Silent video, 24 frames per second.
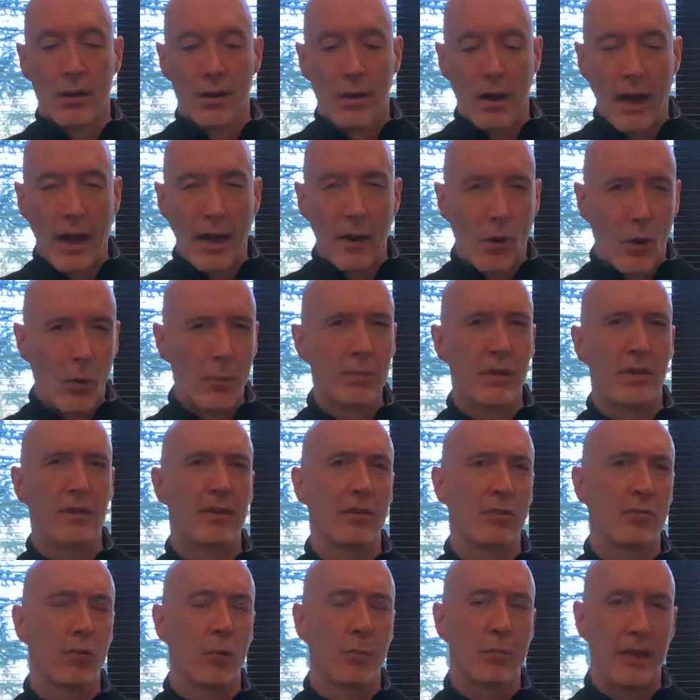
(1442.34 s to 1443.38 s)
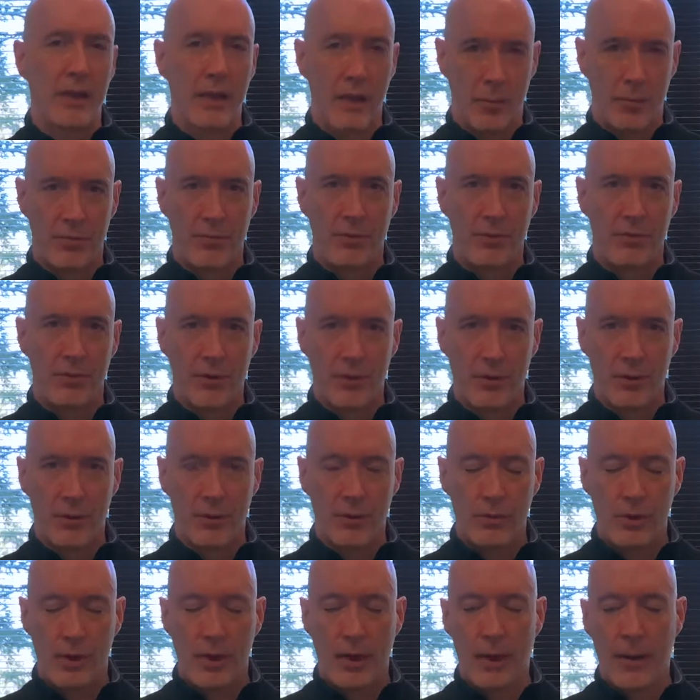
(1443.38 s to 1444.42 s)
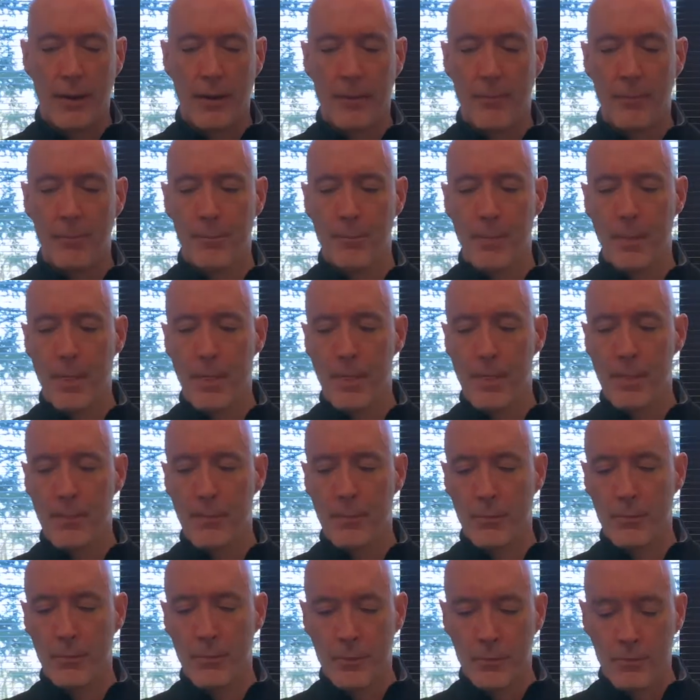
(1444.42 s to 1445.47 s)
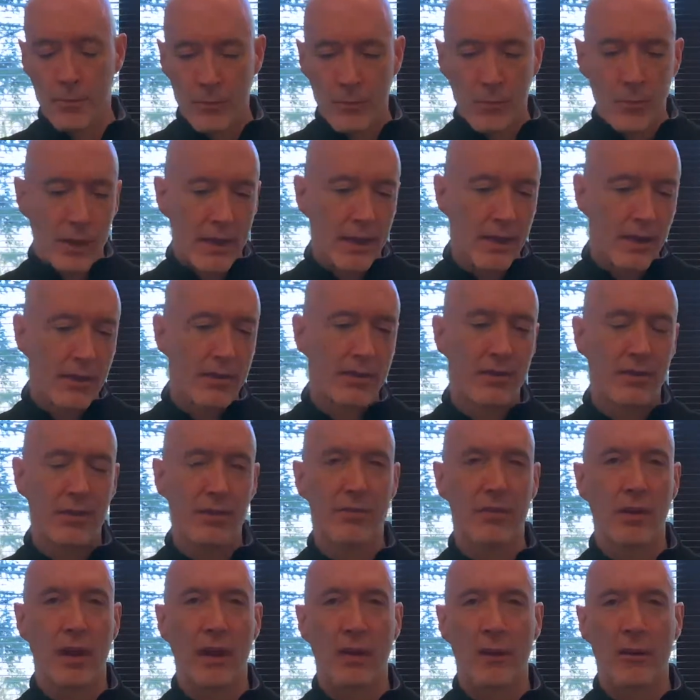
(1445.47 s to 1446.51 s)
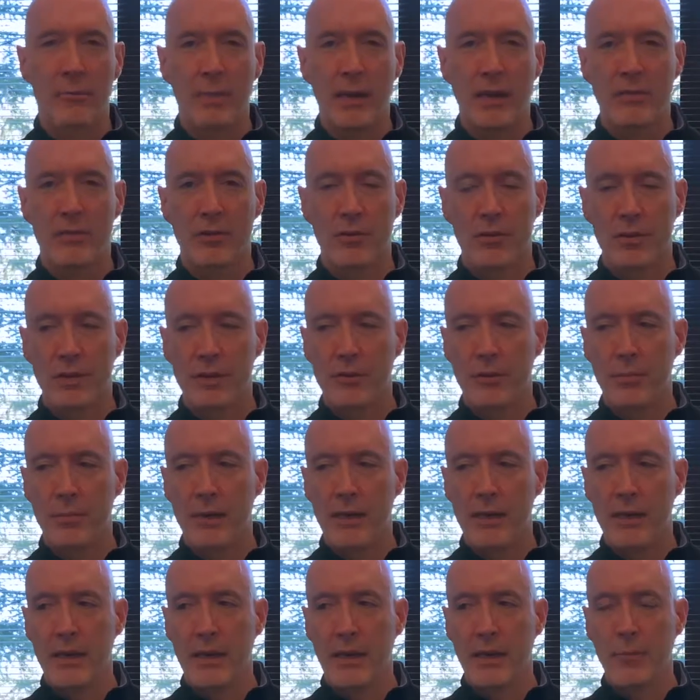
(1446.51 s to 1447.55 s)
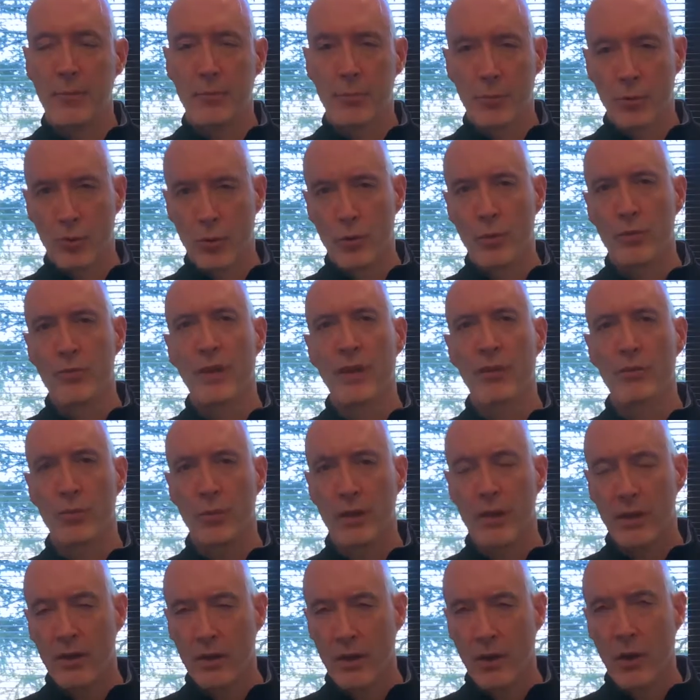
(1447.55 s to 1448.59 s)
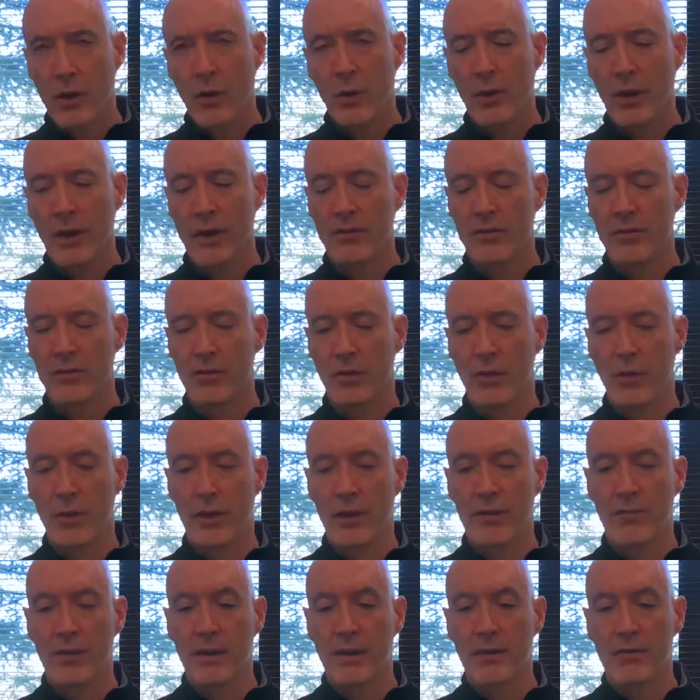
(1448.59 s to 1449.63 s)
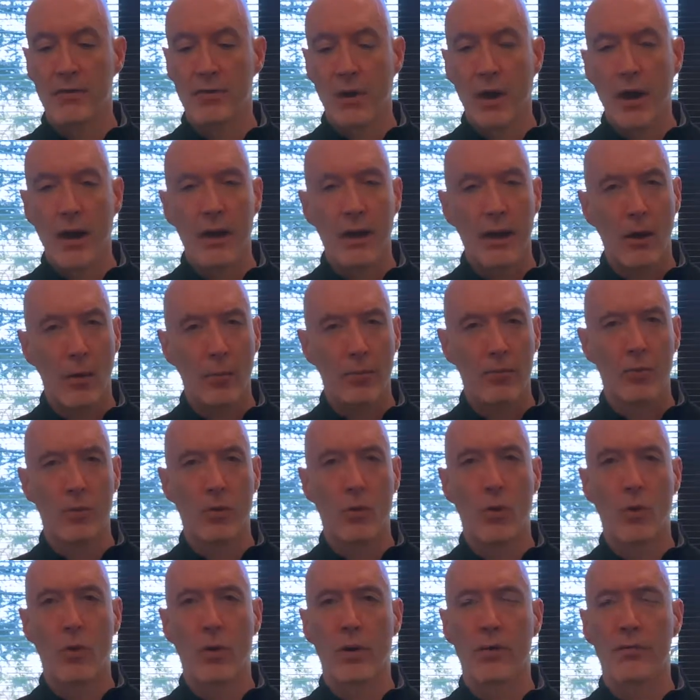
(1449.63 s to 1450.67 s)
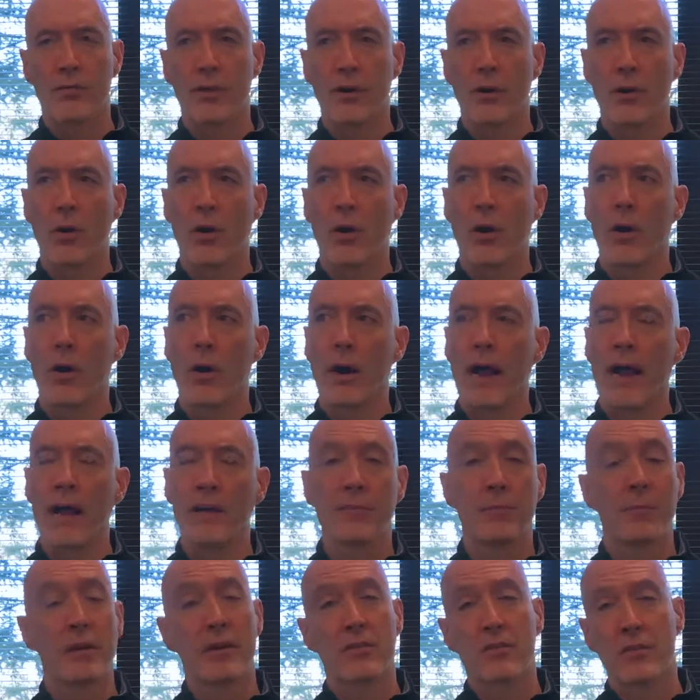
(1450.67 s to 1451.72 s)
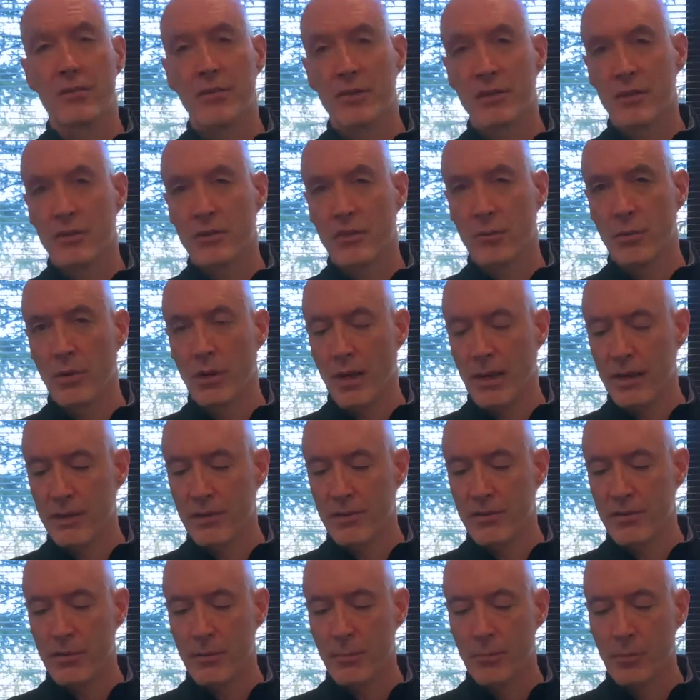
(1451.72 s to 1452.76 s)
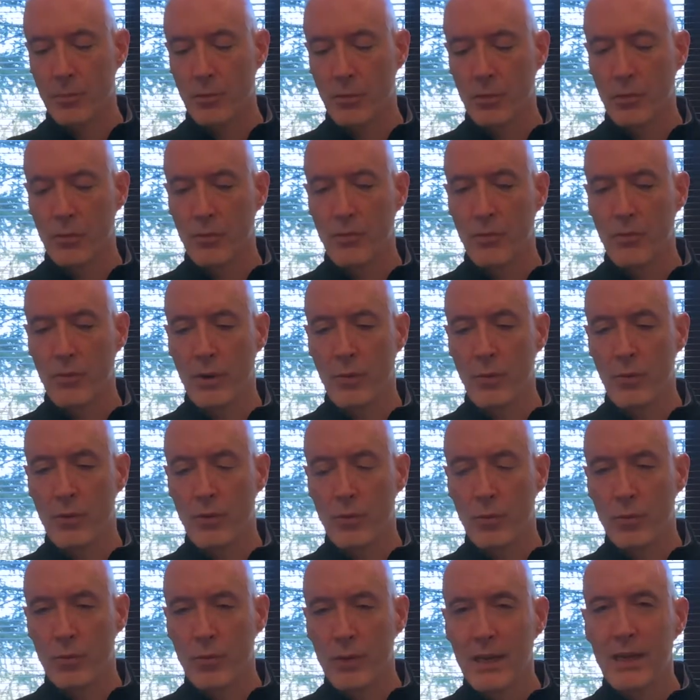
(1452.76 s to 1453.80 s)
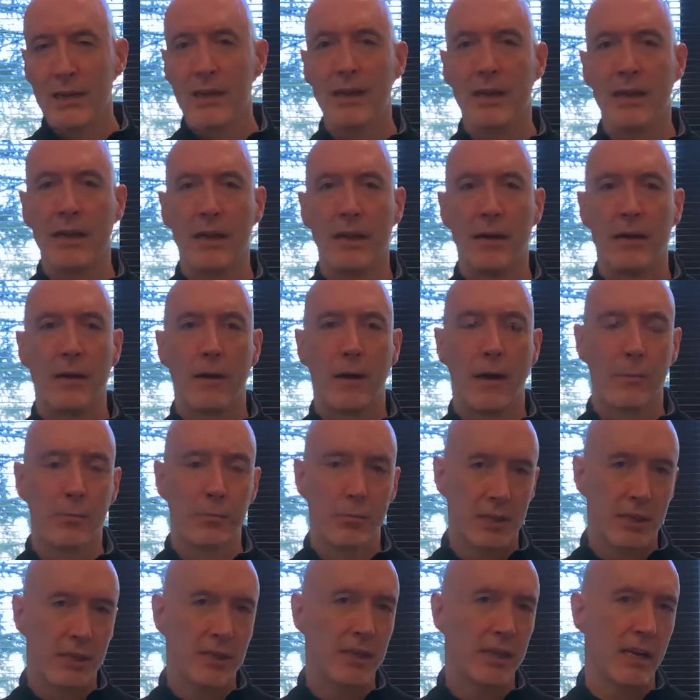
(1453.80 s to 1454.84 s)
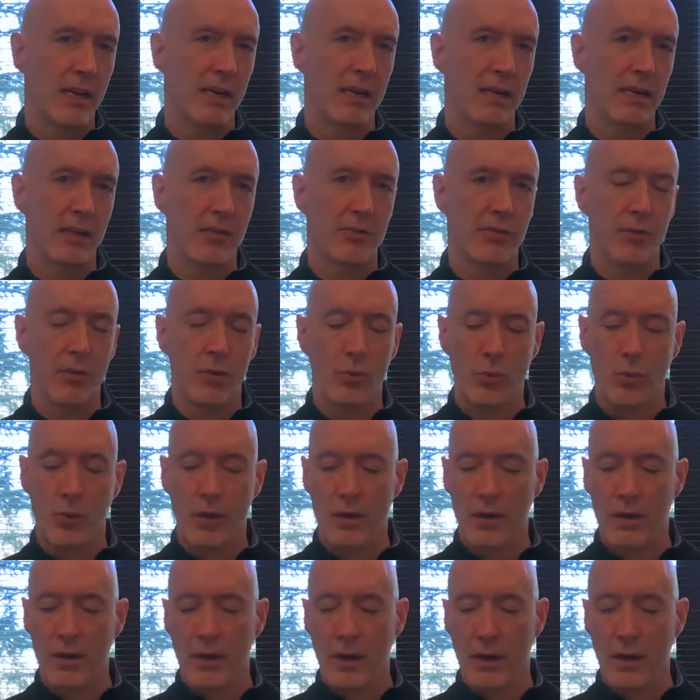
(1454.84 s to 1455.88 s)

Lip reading: I hope that this will be helpful to you. It is designed basically to be improved as we go. And so if it is not helpful, or if there are aspects of it that you would like to see improved, we would really appreciate it if you would